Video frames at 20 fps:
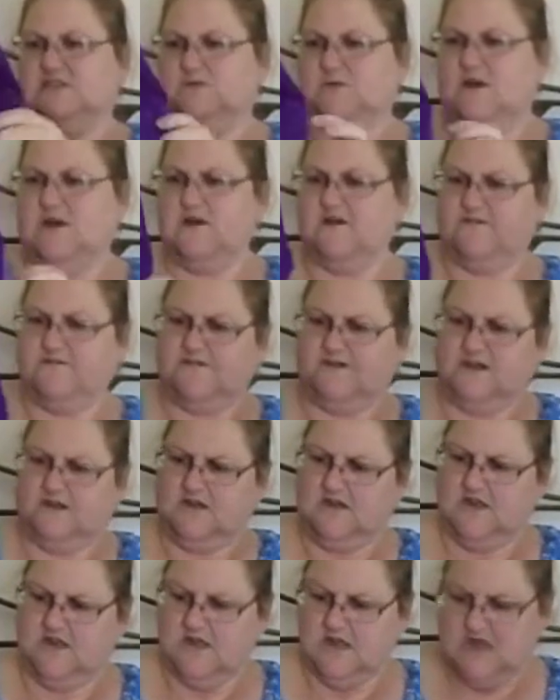as well for
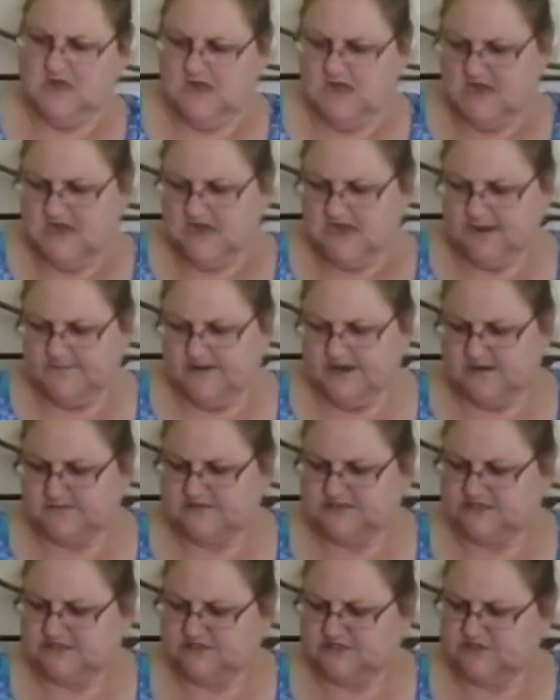coming up
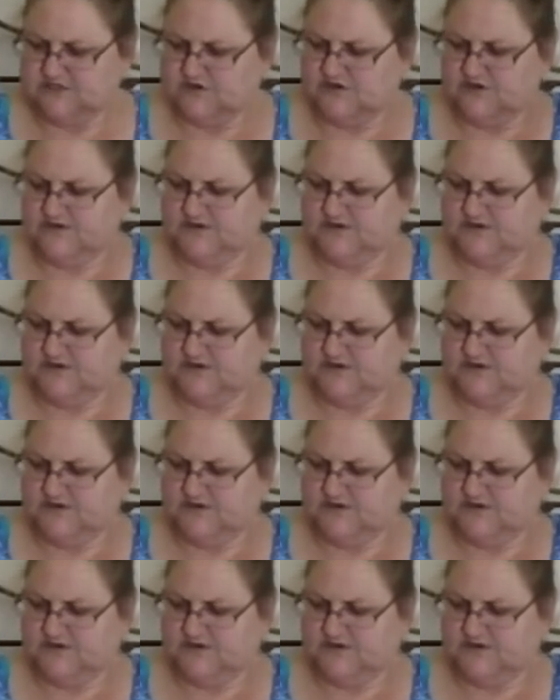to the sort of